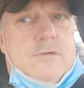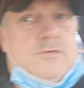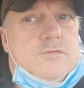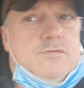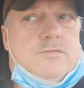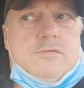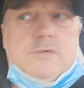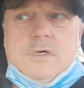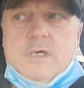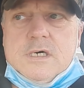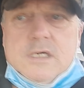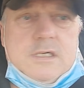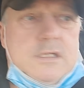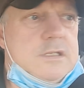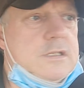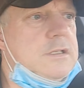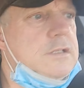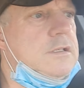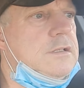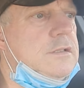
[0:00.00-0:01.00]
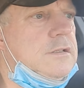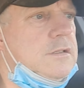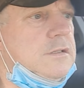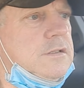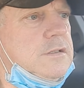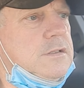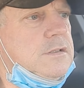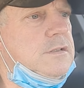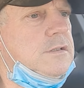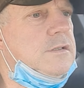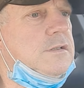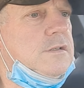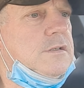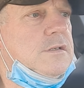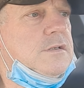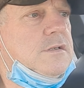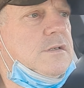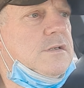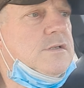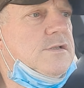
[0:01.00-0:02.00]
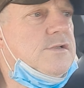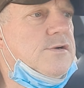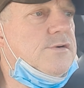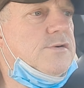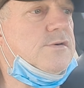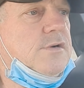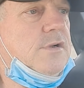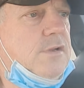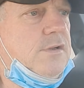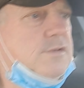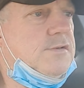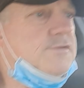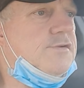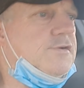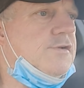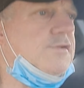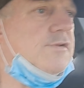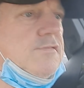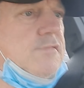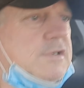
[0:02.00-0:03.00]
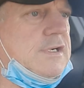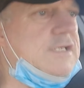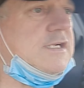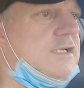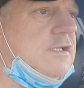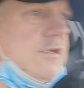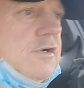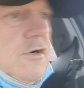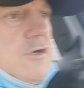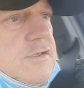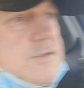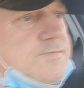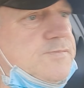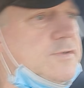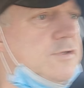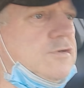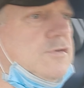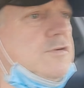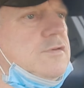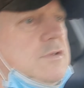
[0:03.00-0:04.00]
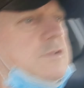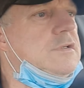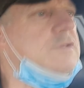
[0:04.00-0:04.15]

I'll uh, do, do the run to the hospital.